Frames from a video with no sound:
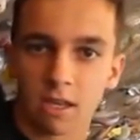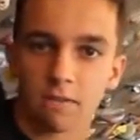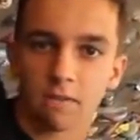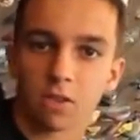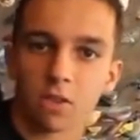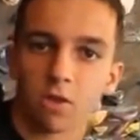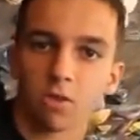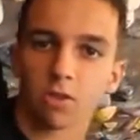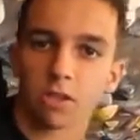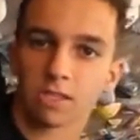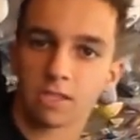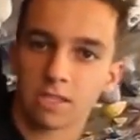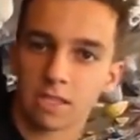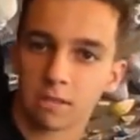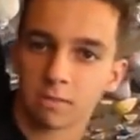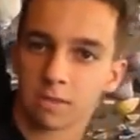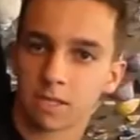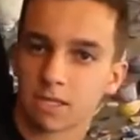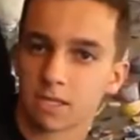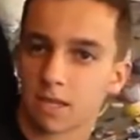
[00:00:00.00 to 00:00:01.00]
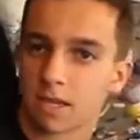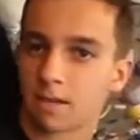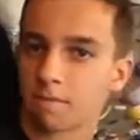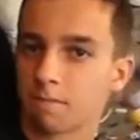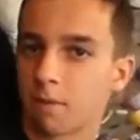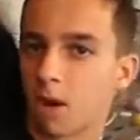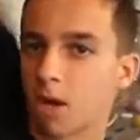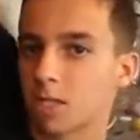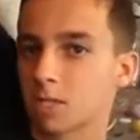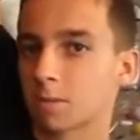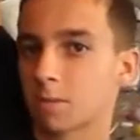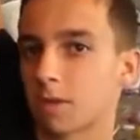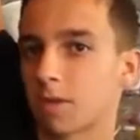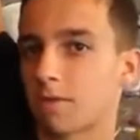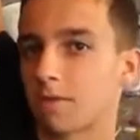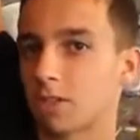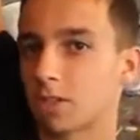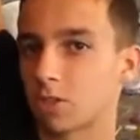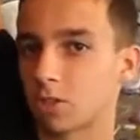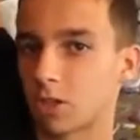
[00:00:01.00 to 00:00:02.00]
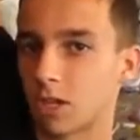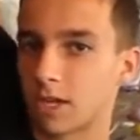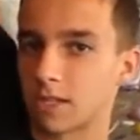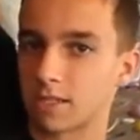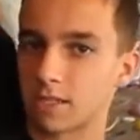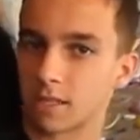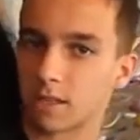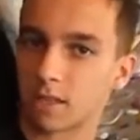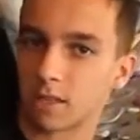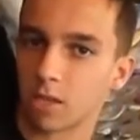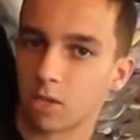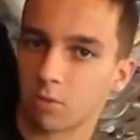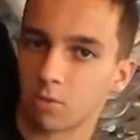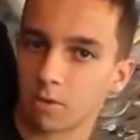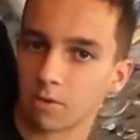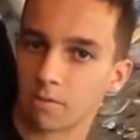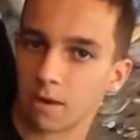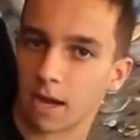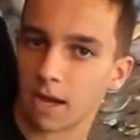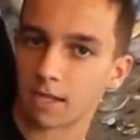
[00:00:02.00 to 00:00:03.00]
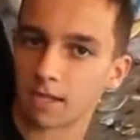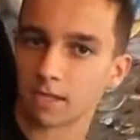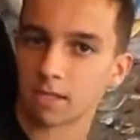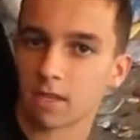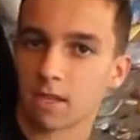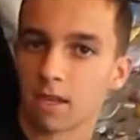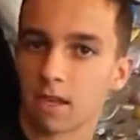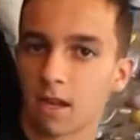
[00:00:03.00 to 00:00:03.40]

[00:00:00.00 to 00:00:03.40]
Even though this seems impossible to visualize in the human mind,